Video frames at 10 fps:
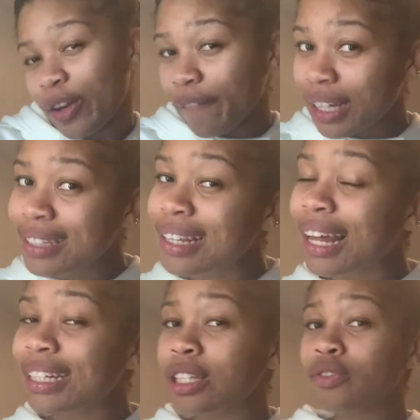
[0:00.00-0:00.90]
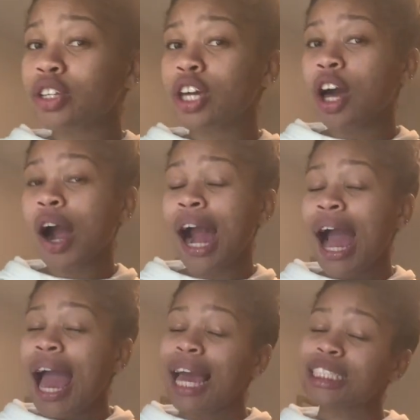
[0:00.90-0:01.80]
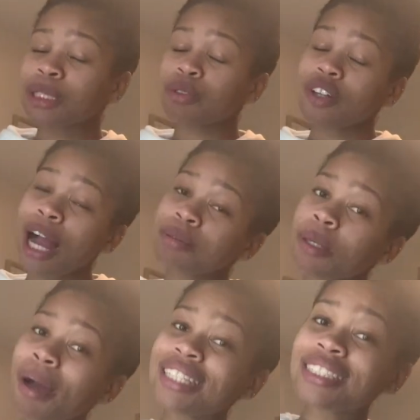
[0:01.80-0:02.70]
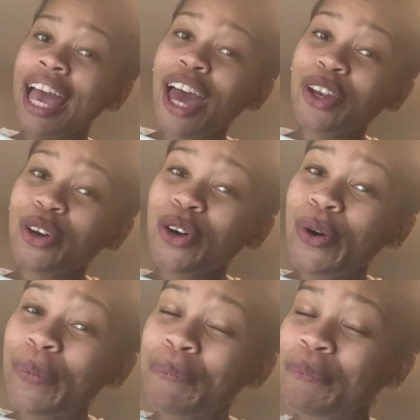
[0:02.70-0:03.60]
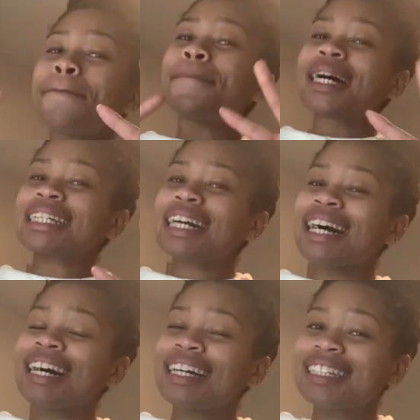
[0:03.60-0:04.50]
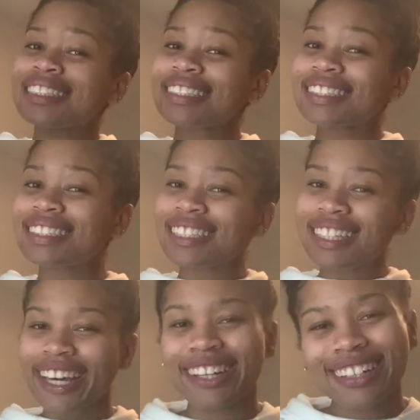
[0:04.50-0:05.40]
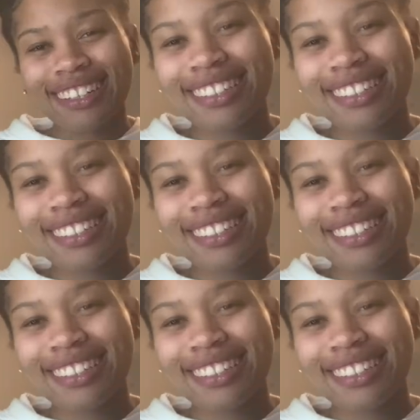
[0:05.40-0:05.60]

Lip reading: Don't forget to like this video and subscribe to my channel. Bye guys. See you later.